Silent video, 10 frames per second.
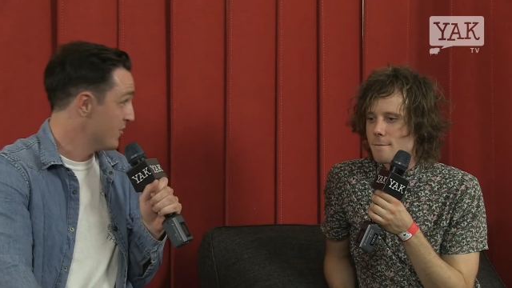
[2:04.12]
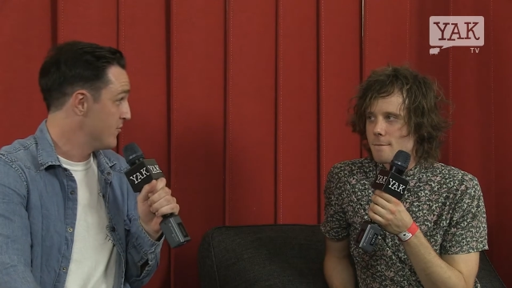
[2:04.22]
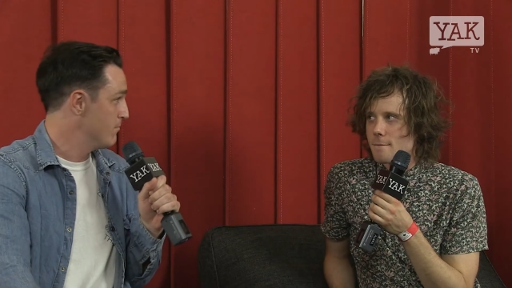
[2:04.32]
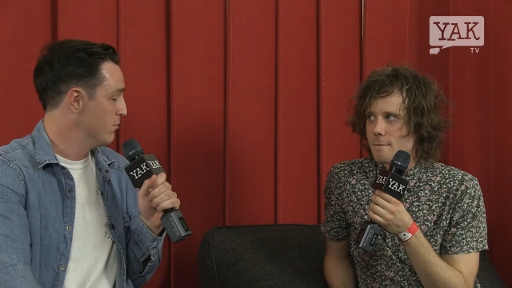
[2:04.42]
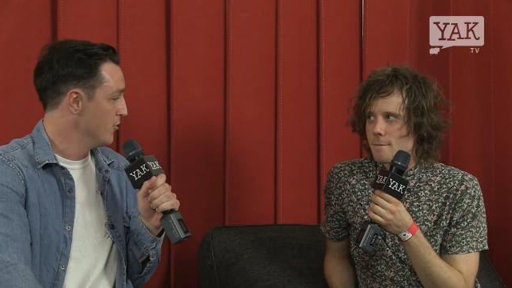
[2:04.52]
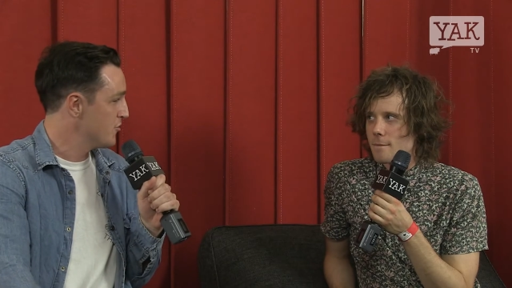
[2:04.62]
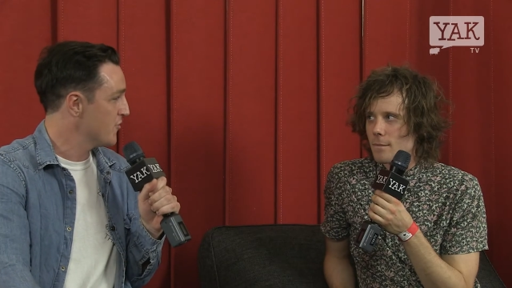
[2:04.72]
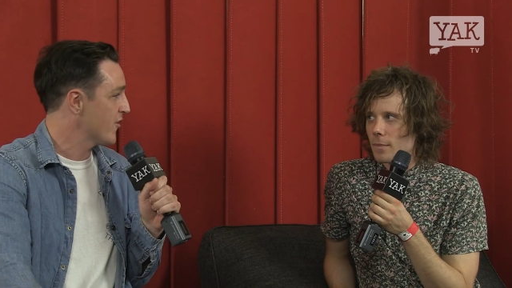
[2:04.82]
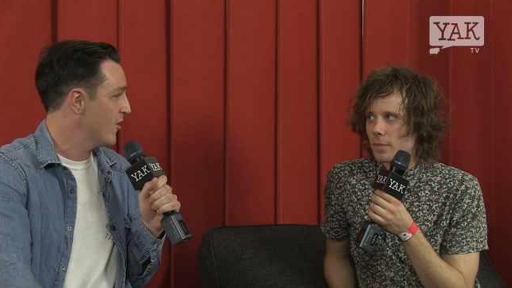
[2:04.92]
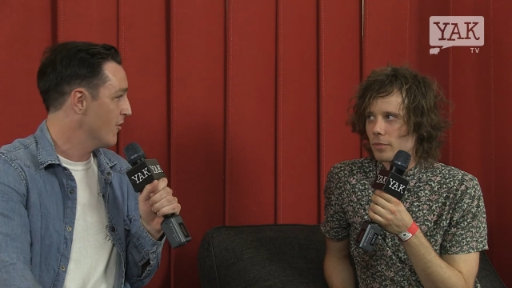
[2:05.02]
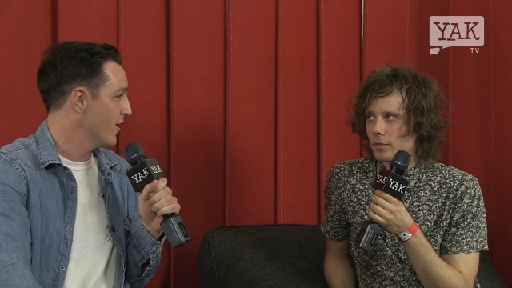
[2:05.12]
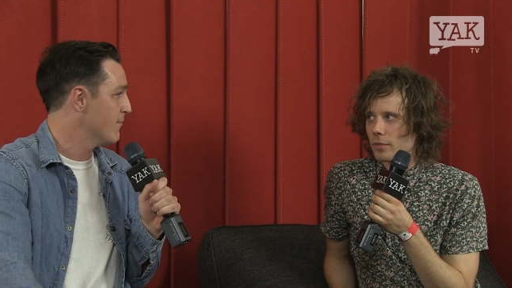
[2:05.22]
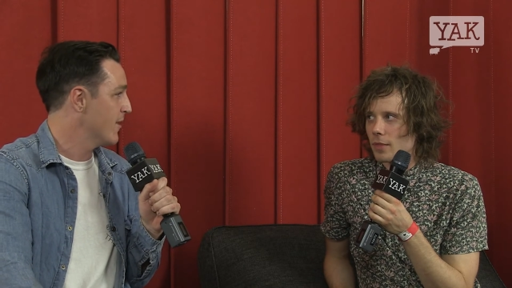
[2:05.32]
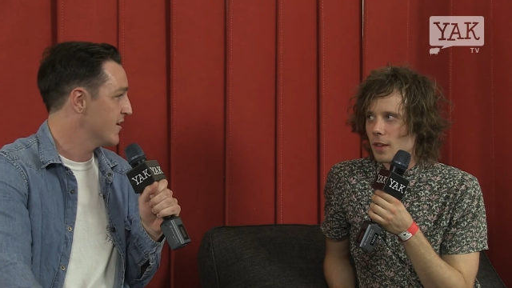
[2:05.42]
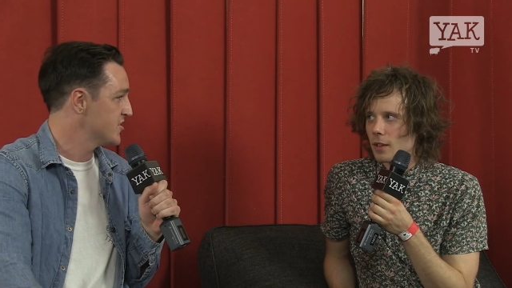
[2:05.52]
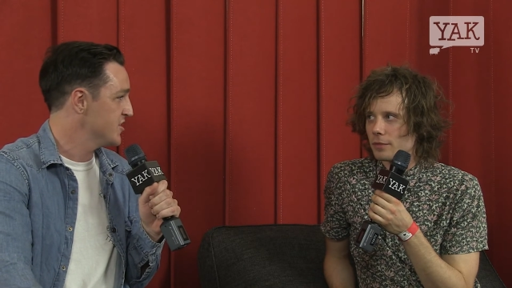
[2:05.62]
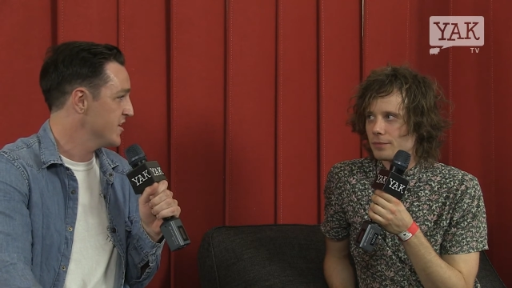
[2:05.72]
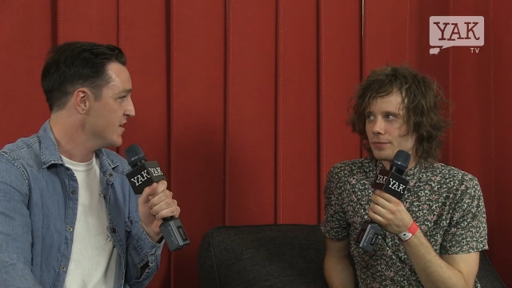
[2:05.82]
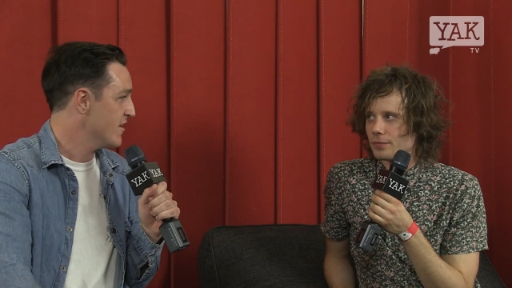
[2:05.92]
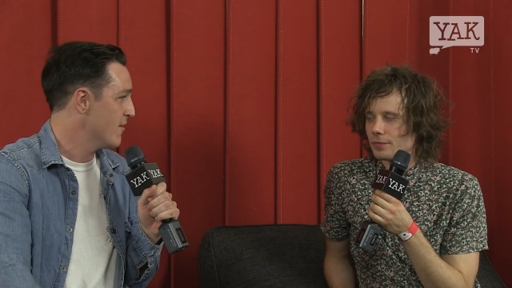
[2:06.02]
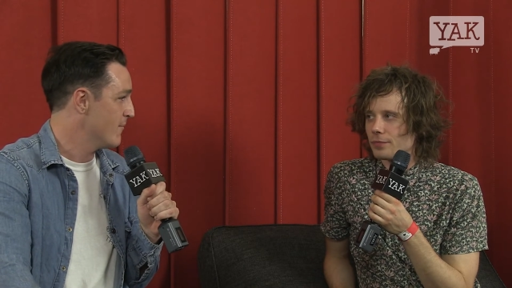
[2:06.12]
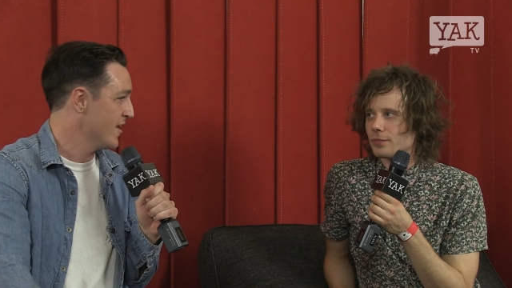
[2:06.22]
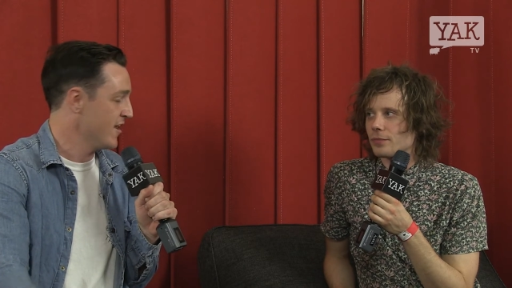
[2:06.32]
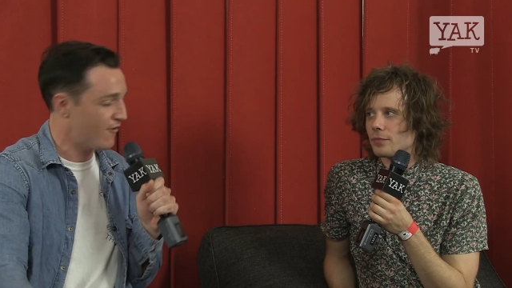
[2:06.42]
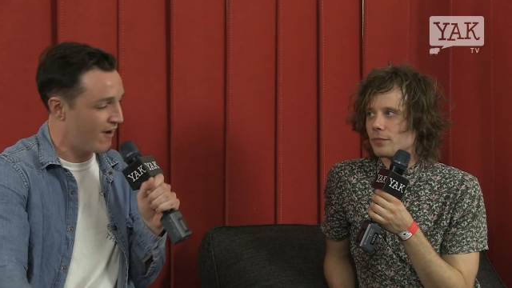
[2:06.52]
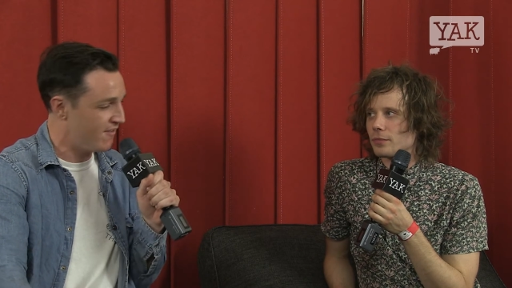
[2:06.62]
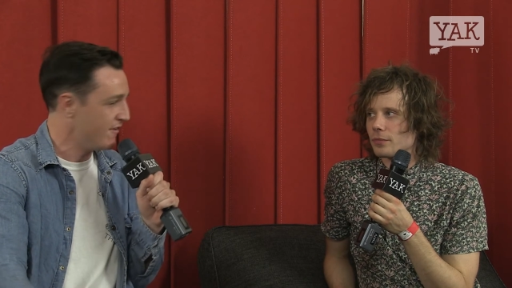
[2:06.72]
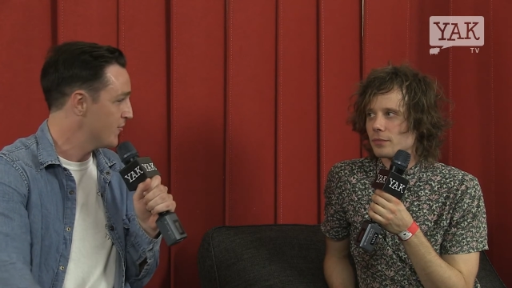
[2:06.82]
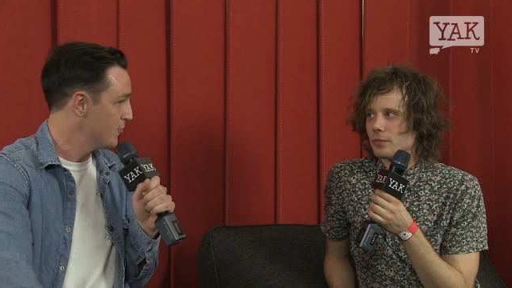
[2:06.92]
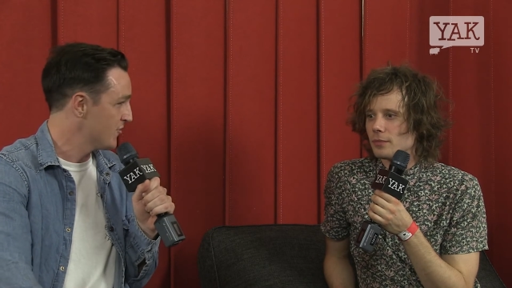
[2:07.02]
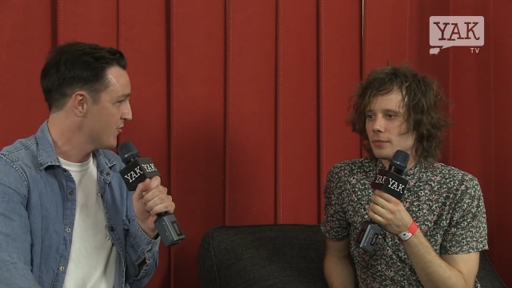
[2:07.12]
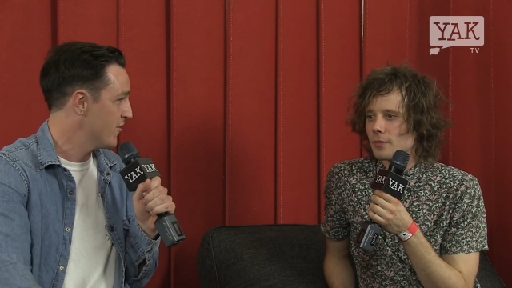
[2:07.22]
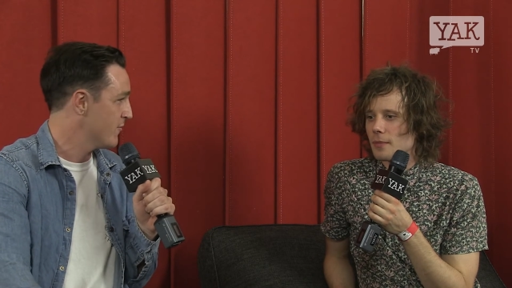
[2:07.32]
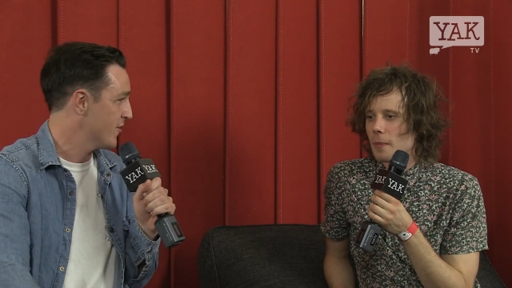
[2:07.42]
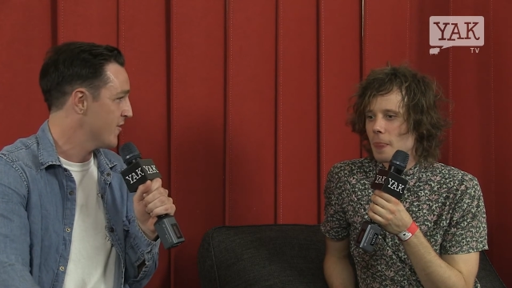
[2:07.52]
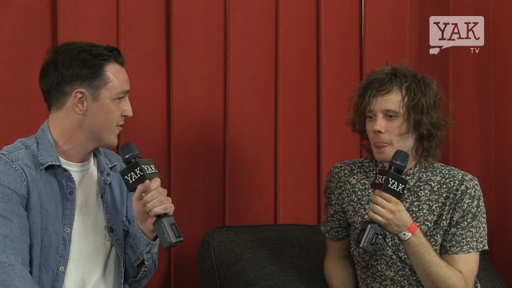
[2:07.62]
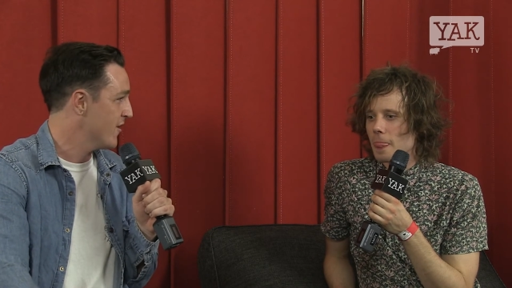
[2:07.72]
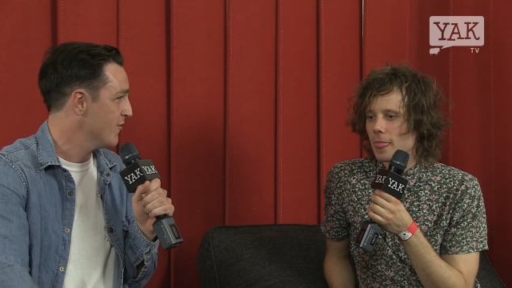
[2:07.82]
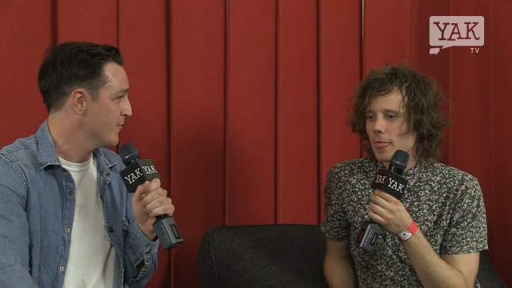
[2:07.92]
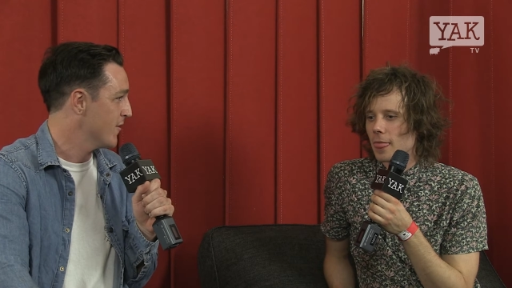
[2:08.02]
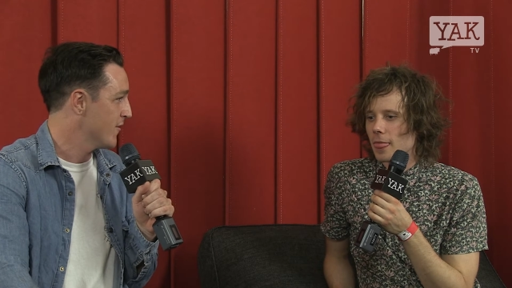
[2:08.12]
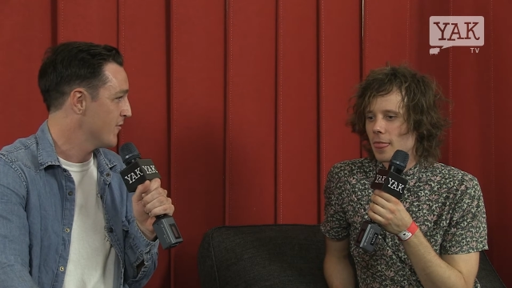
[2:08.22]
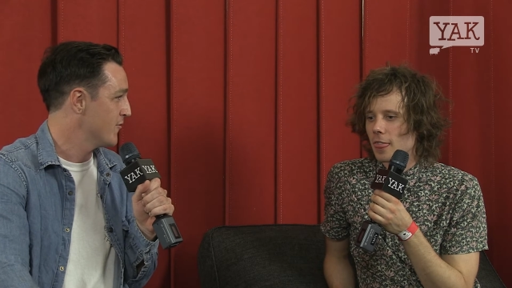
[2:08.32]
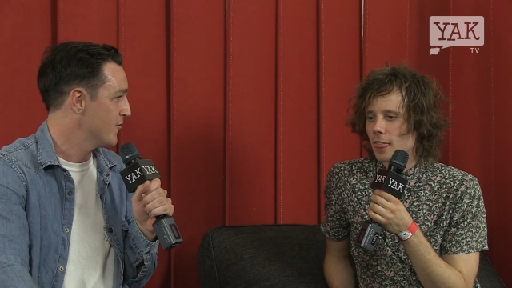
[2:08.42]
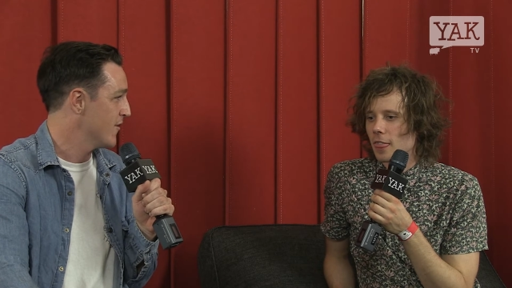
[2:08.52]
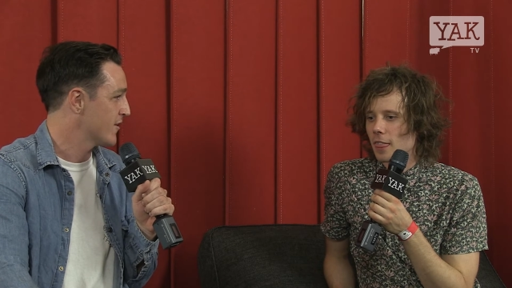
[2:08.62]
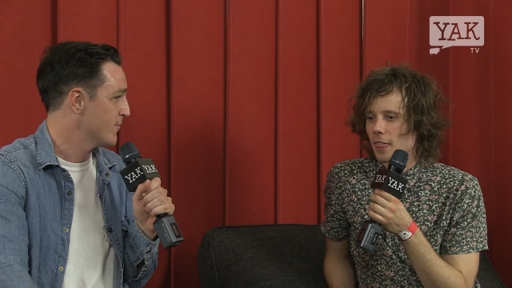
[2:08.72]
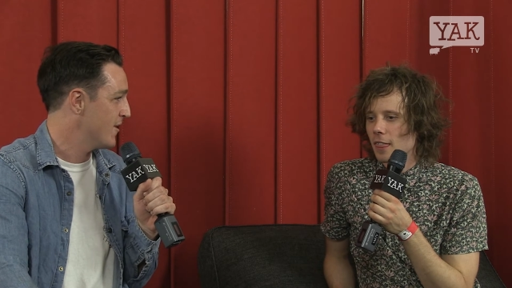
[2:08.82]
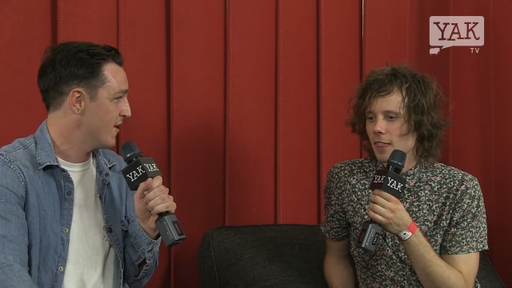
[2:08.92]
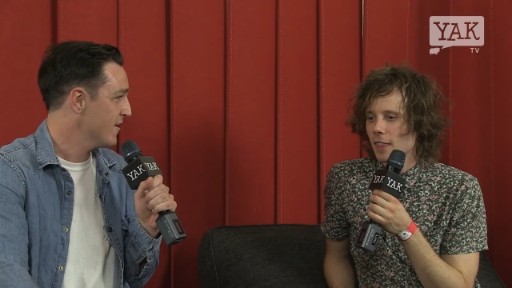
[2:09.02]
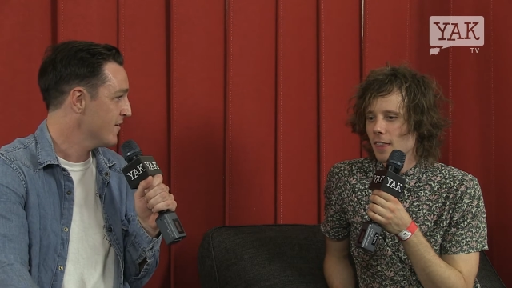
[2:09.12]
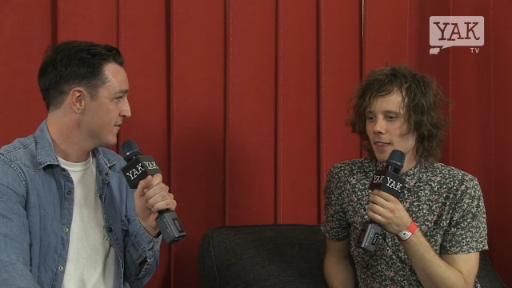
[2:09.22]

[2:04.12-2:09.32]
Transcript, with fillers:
Speaker 1: with Bluejuice a whole heap last year. Um, any crazy tour stories with those guys? We know those dudes like to party.